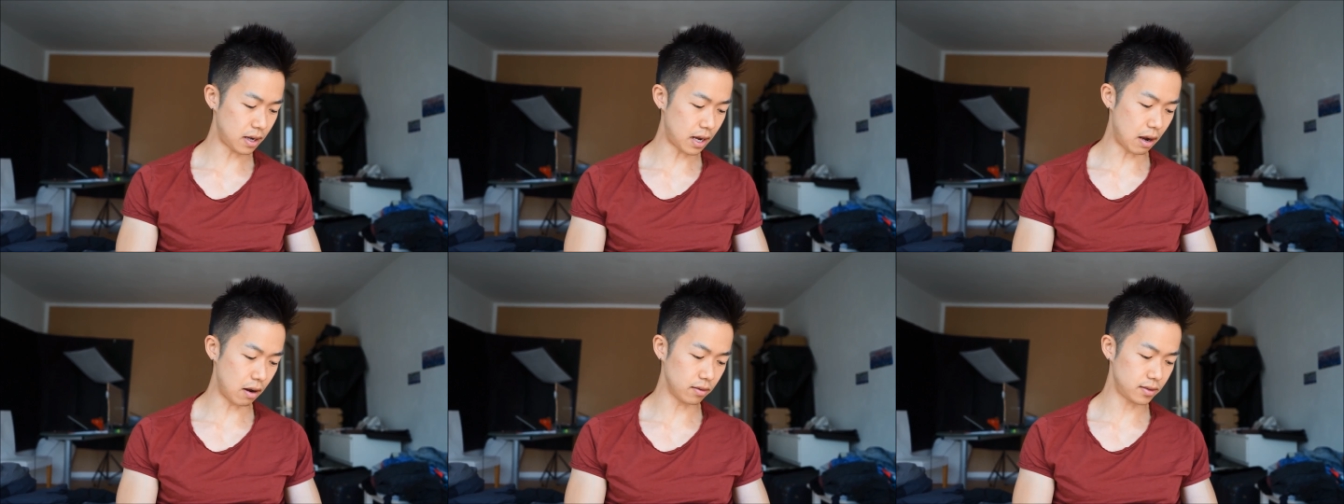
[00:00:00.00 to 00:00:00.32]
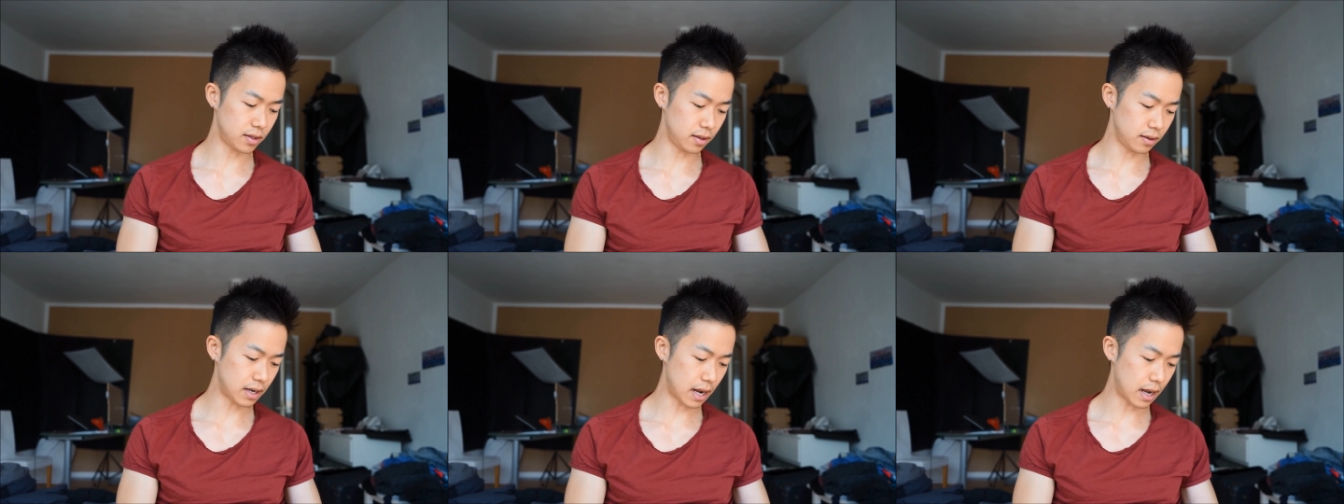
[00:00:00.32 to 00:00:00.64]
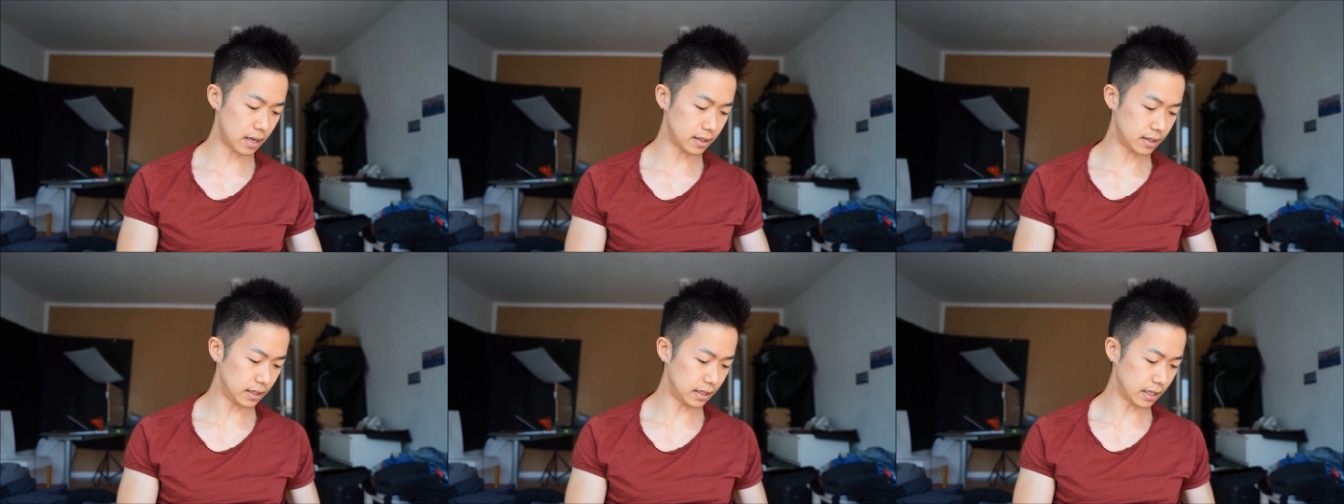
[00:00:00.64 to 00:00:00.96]
I'll see you
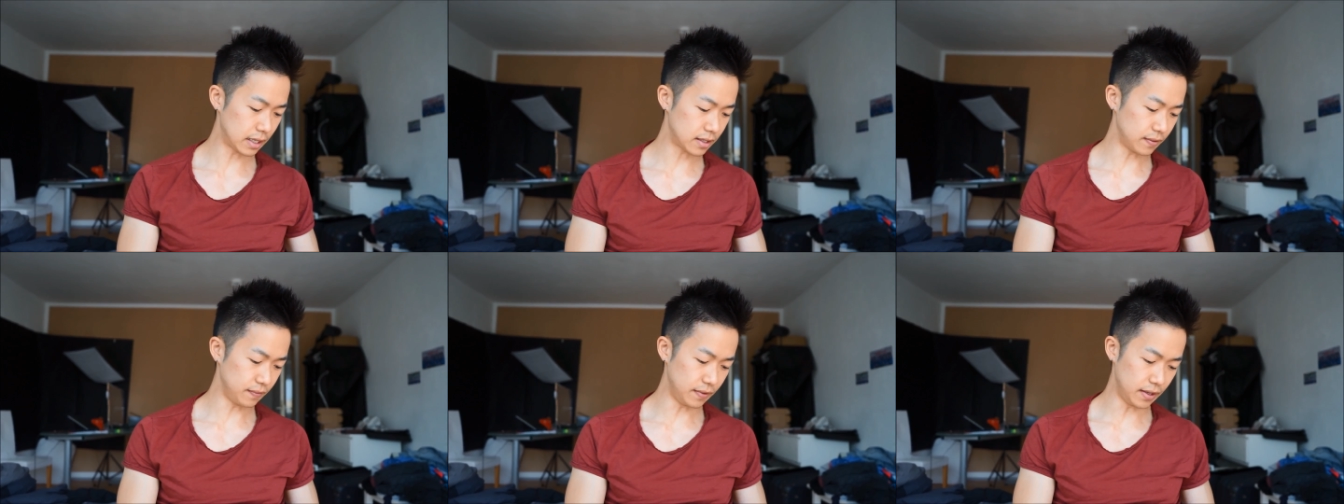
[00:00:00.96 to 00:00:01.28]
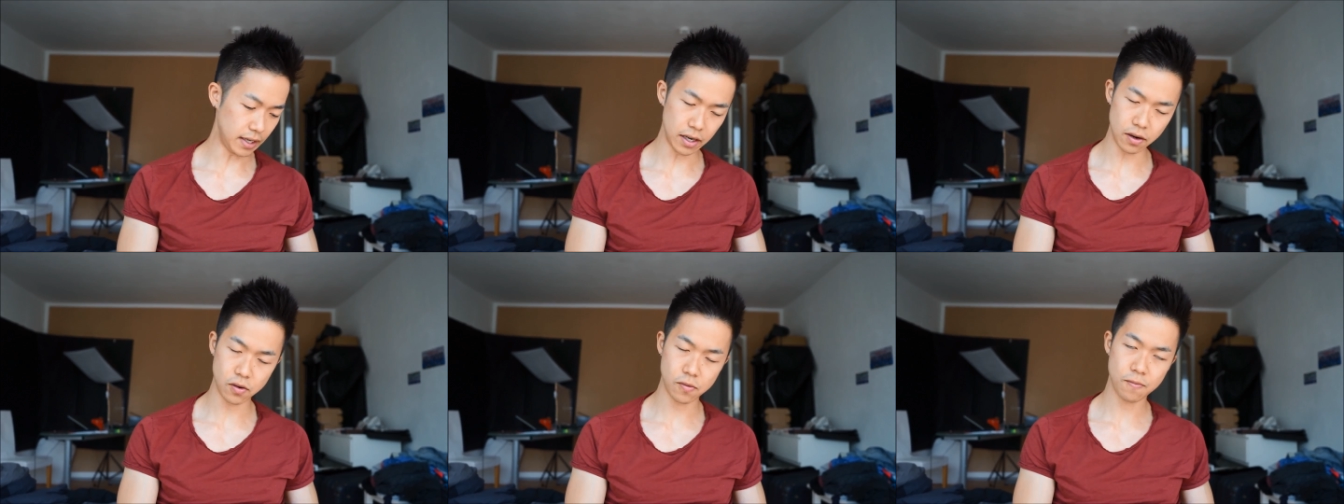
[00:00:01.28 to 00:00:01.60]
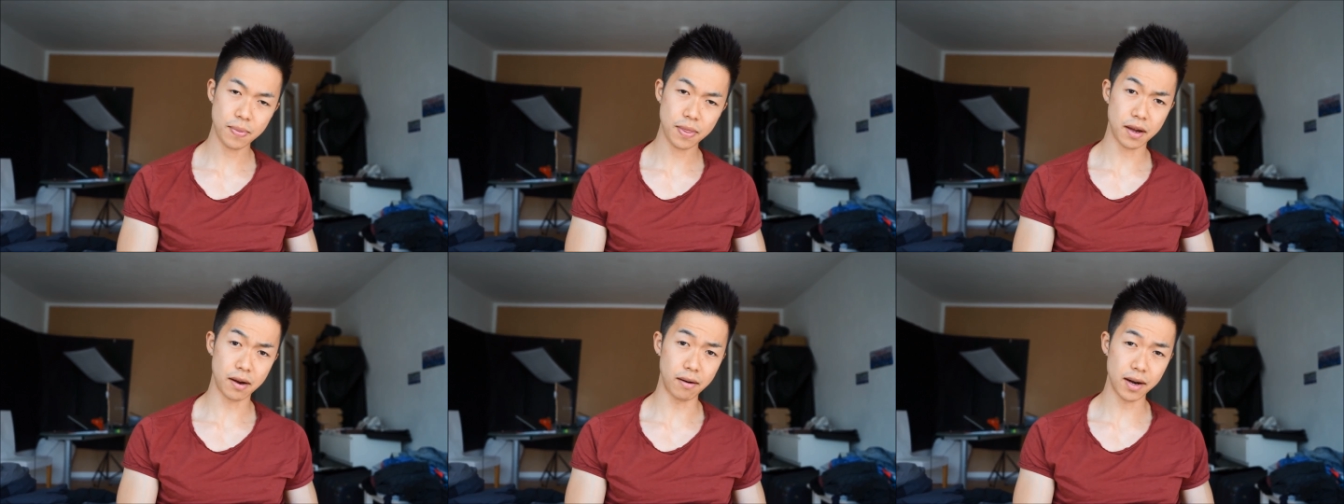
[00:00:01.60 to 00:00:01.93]
guys in next video.
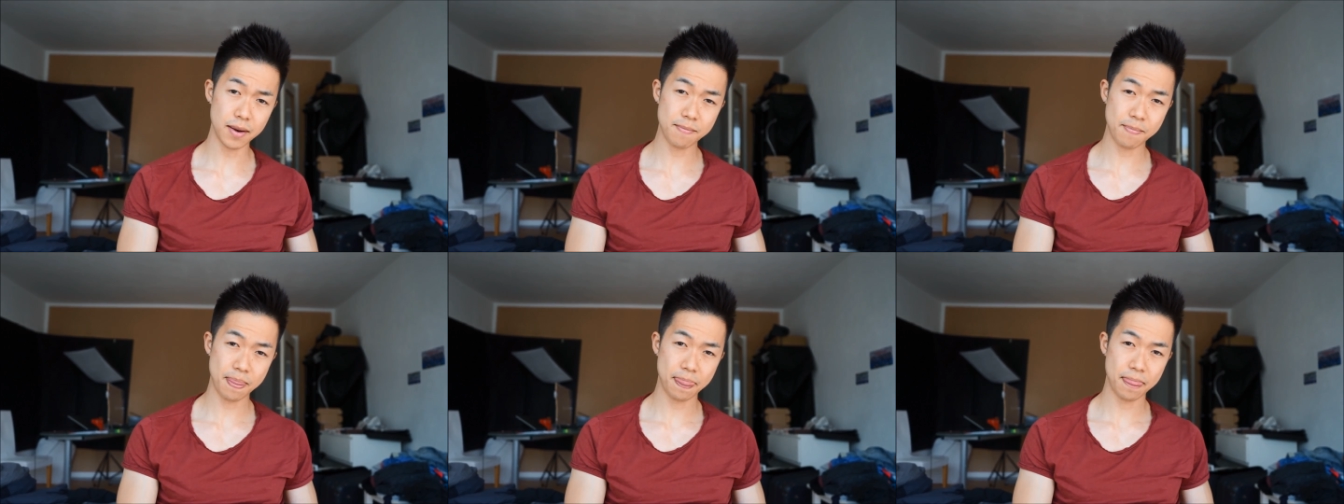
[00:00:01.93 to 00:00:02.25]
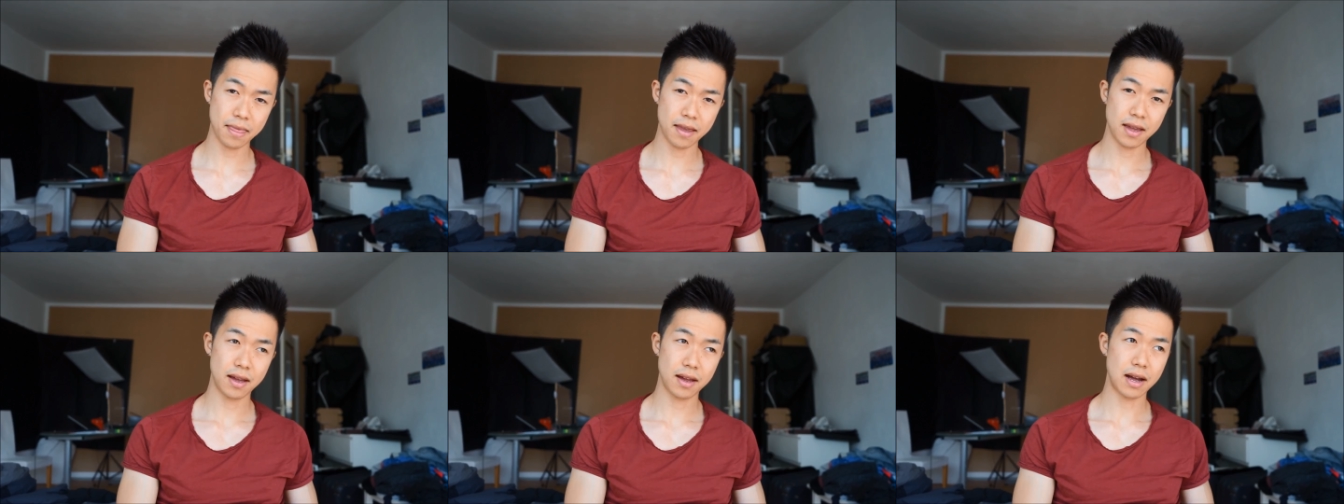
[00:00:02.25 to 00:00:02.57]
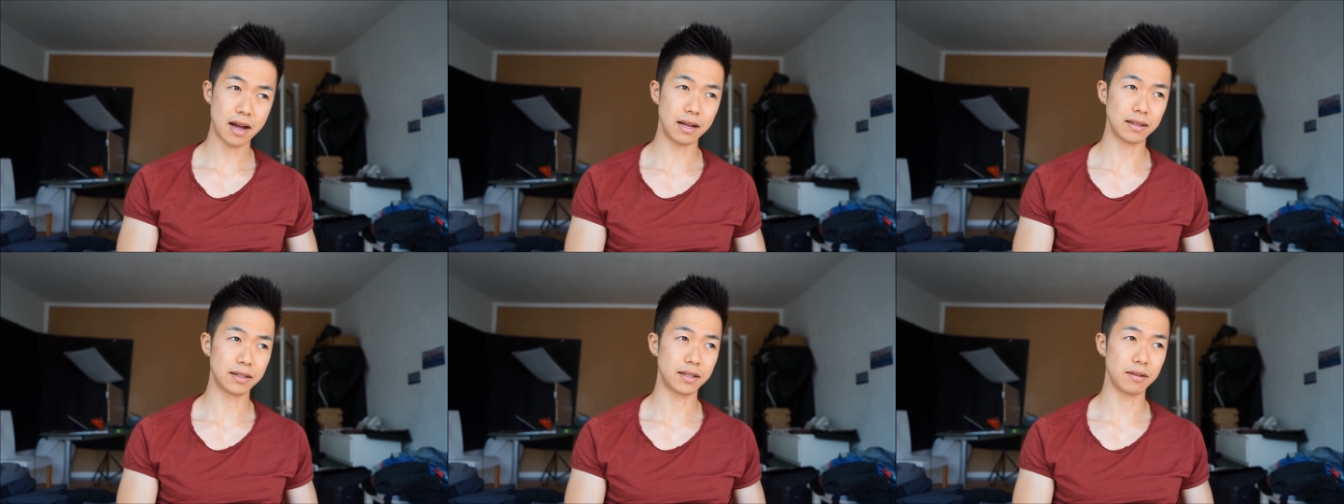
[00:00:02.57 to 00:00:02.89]
Alright?
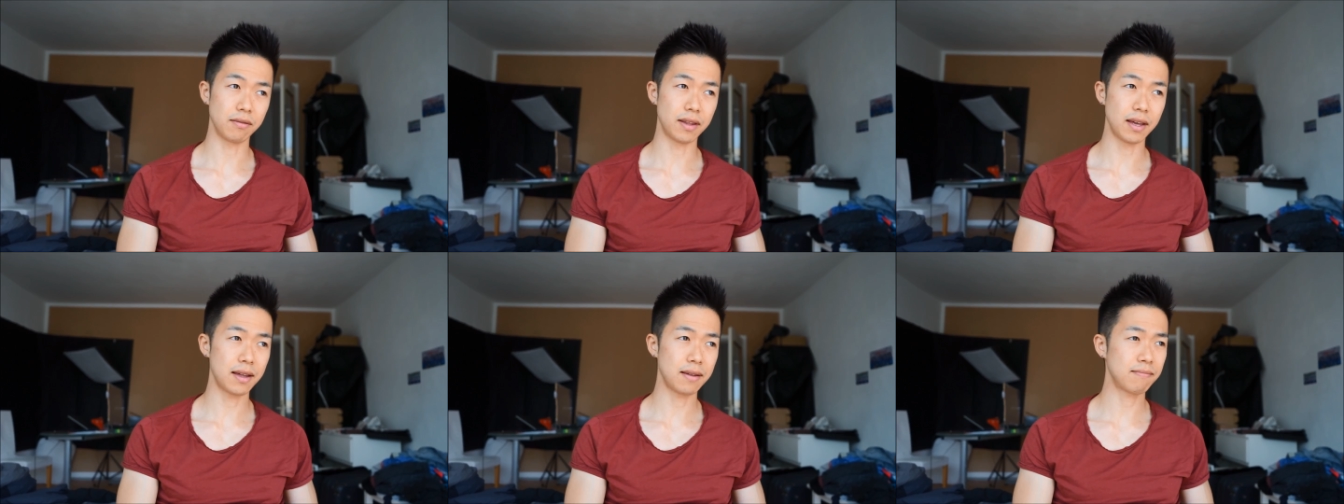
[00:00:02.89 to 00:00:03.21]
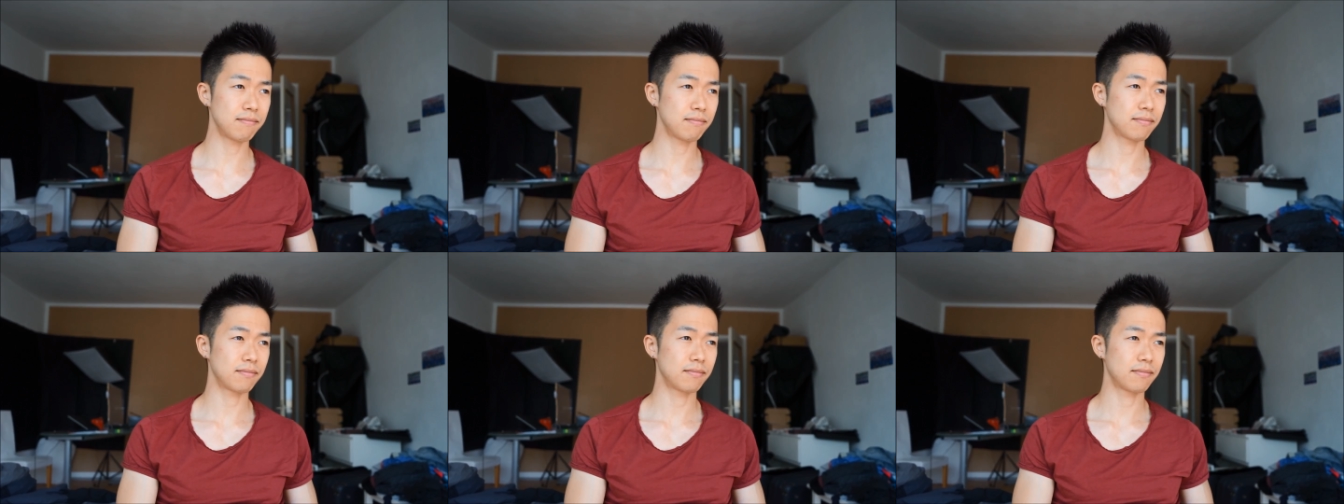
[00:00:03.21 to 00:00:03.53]
Until then,